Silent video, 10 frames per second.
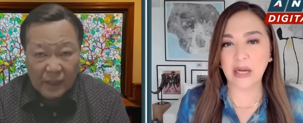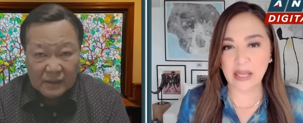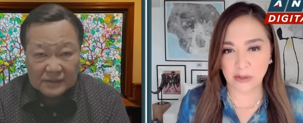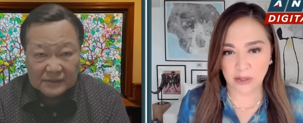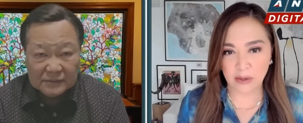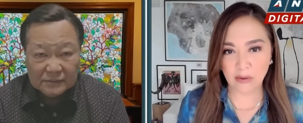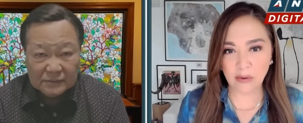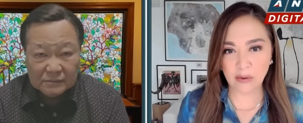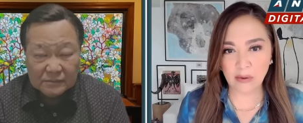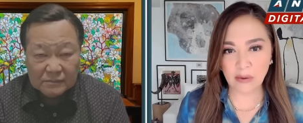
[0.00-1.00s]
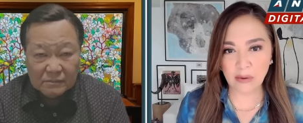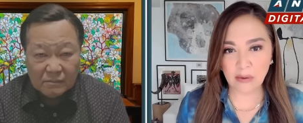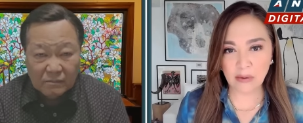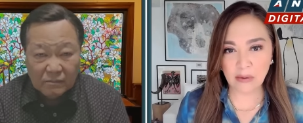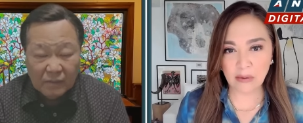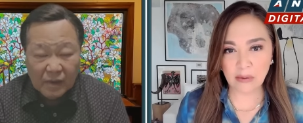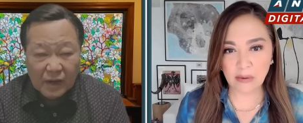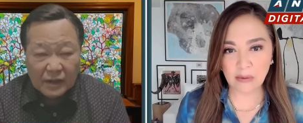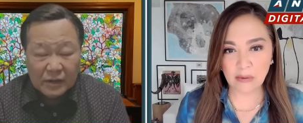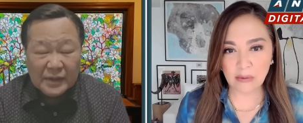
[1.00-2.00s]
Speaker 1: clear
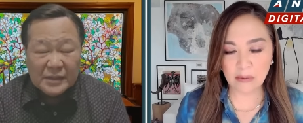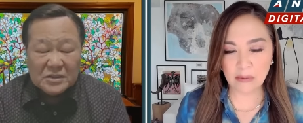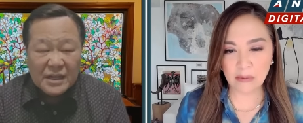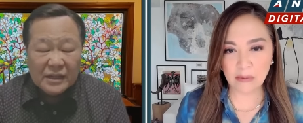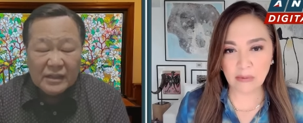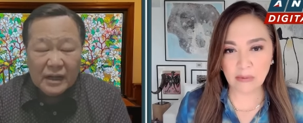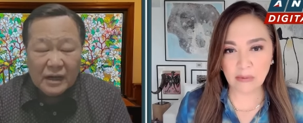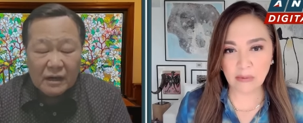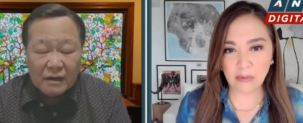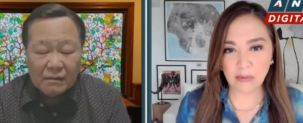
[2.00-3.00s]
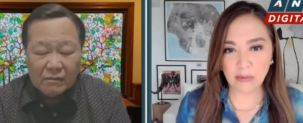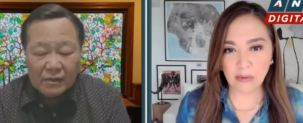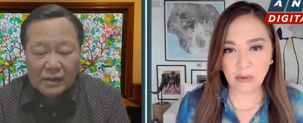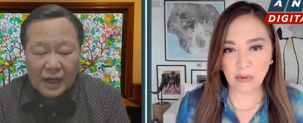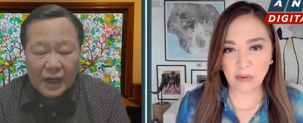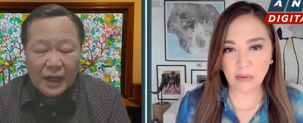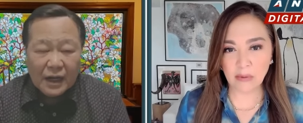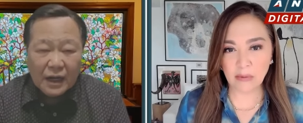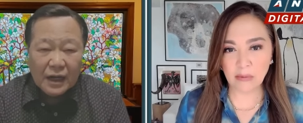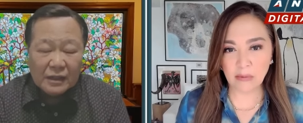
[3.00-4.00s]
you mean to say they are
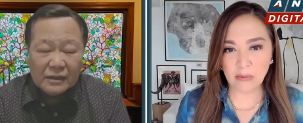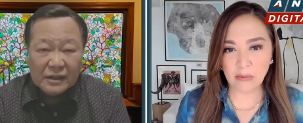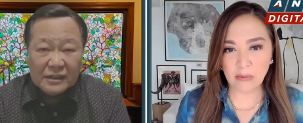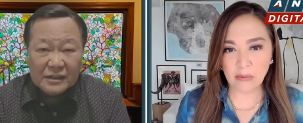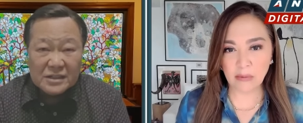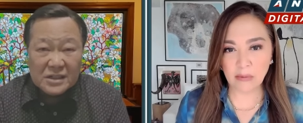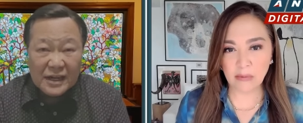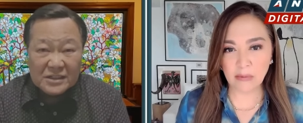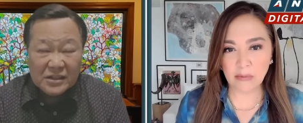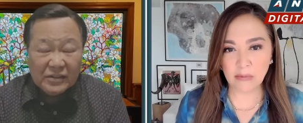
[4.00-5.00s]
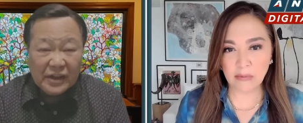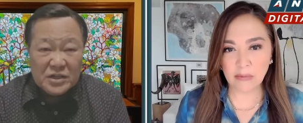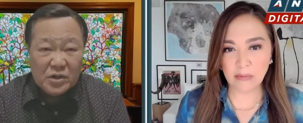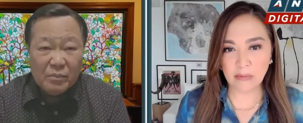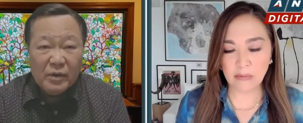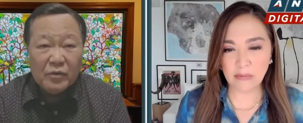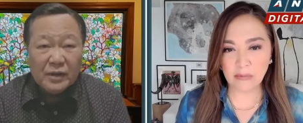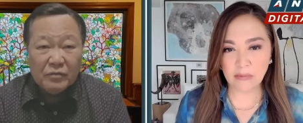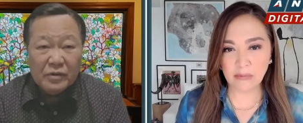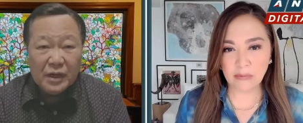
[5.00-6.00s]
uh, they're discussing the issue before the
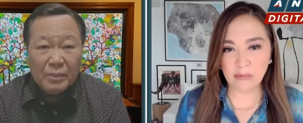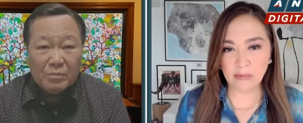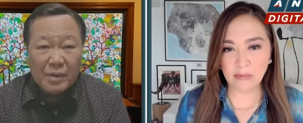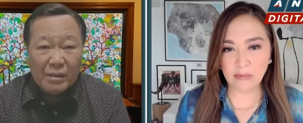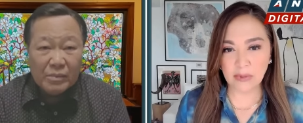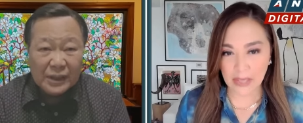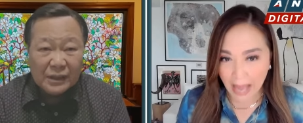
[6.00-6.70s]
Philippine public?